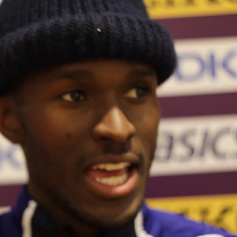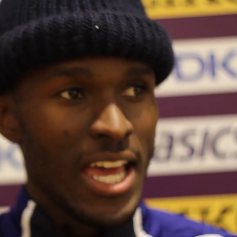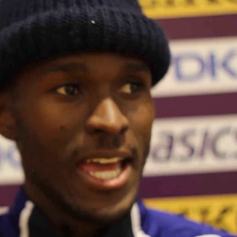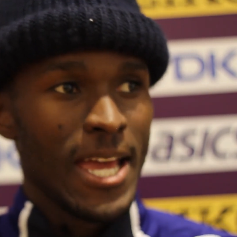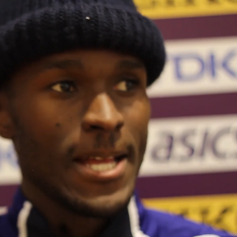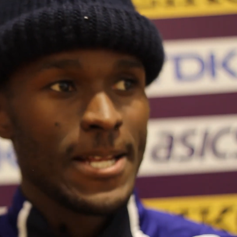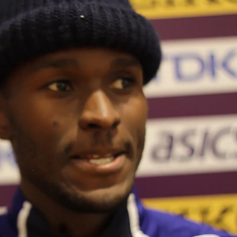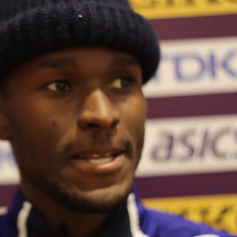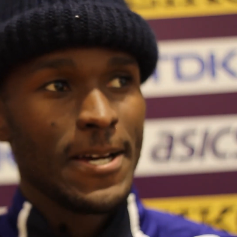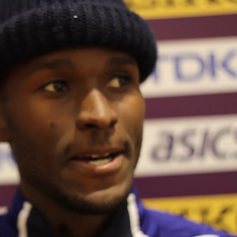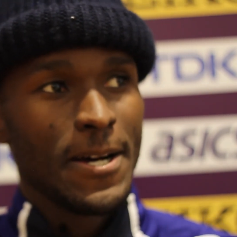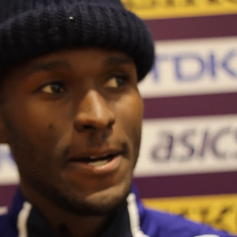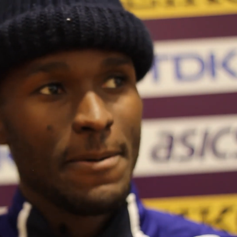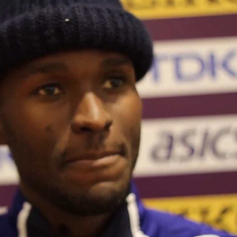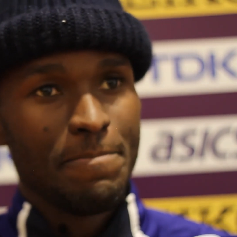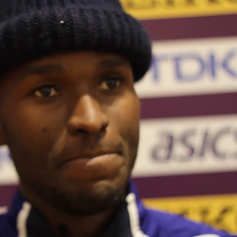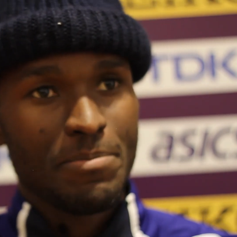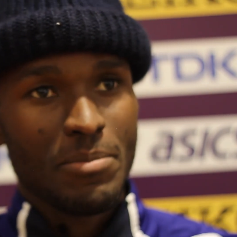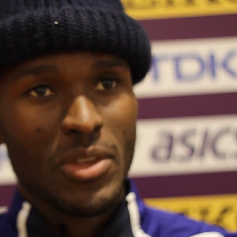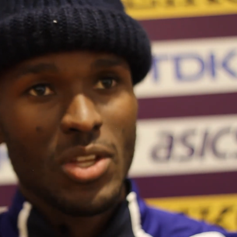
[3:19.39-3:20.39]
and
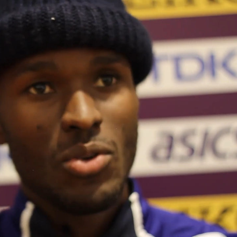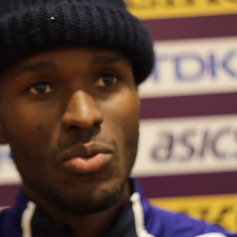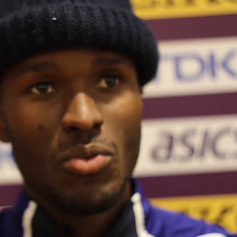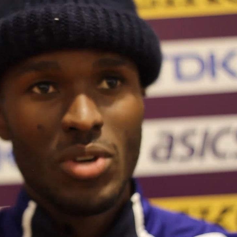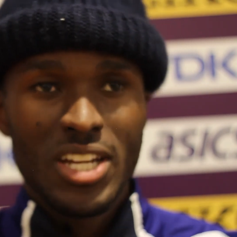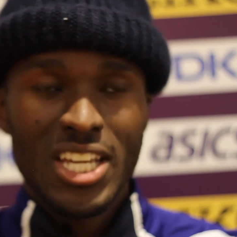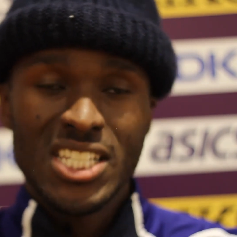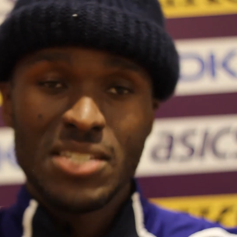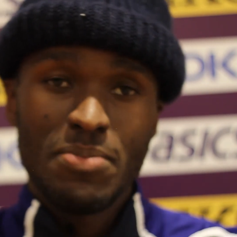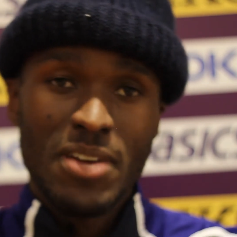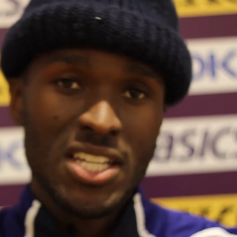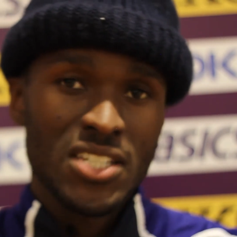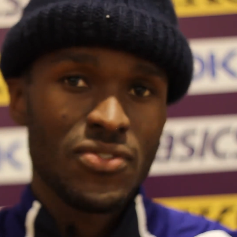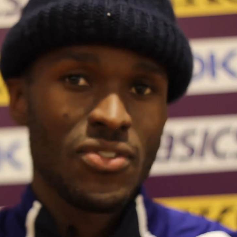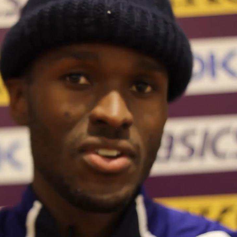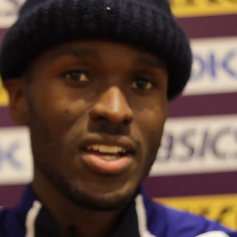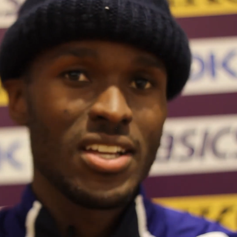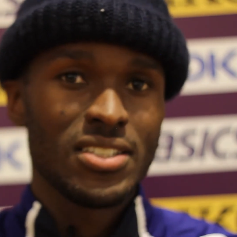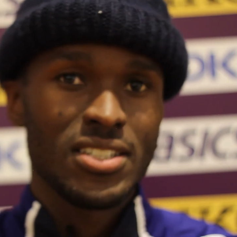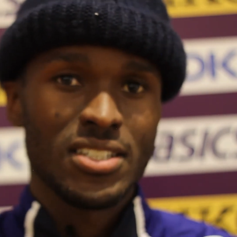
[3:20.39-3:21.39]
um, one of his best
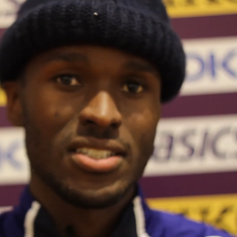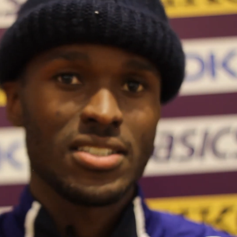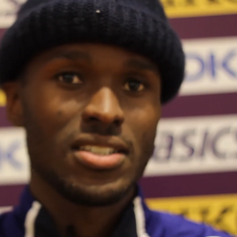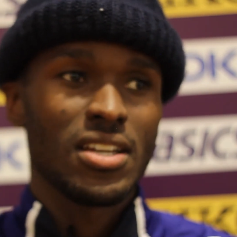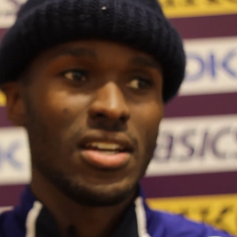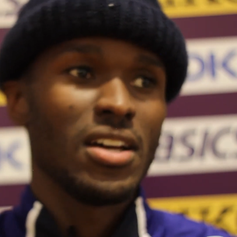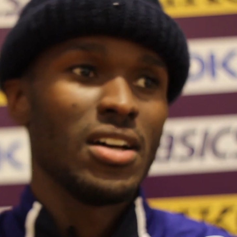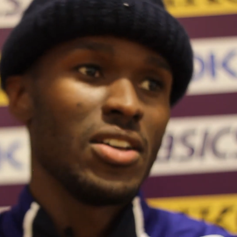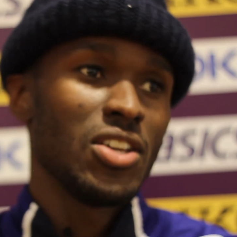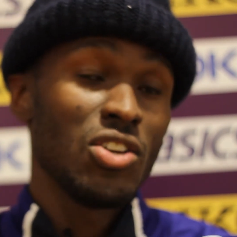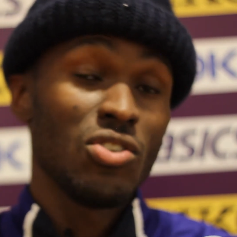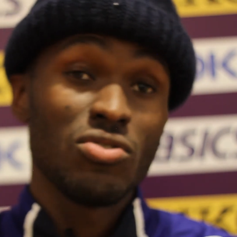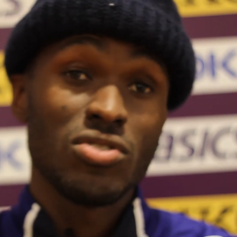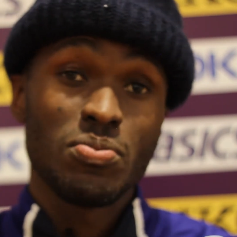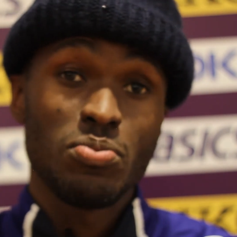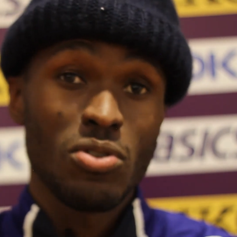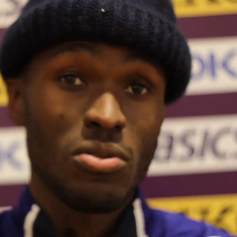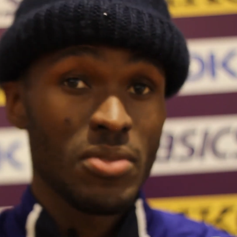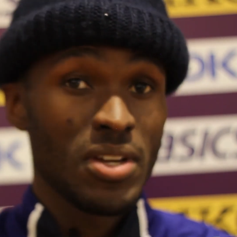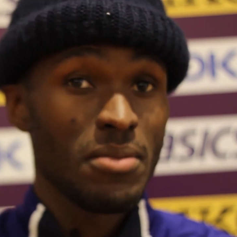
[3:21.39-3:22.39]
friends is a
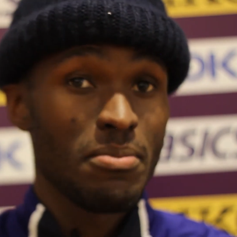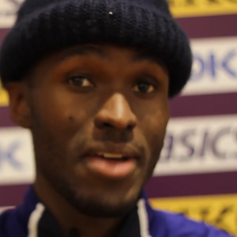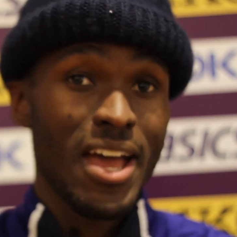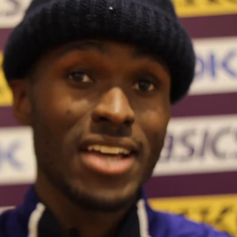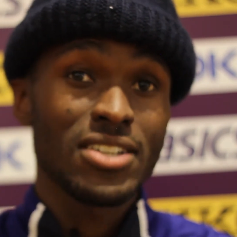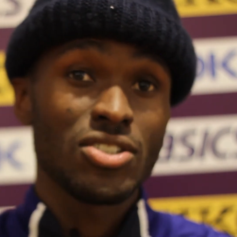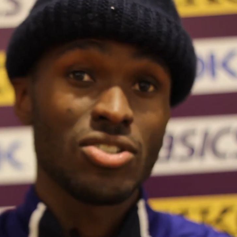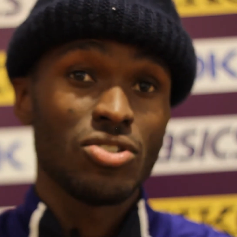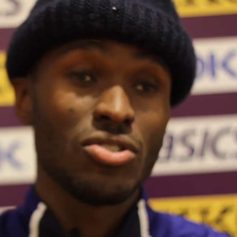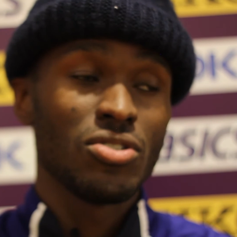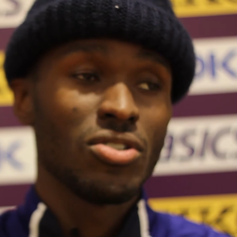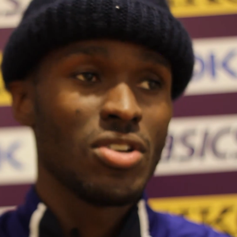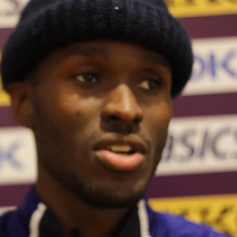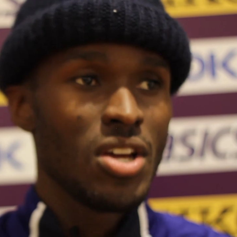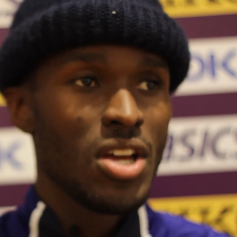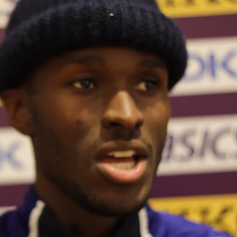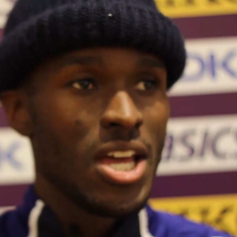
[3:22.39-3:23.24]
huge Puma ambassador.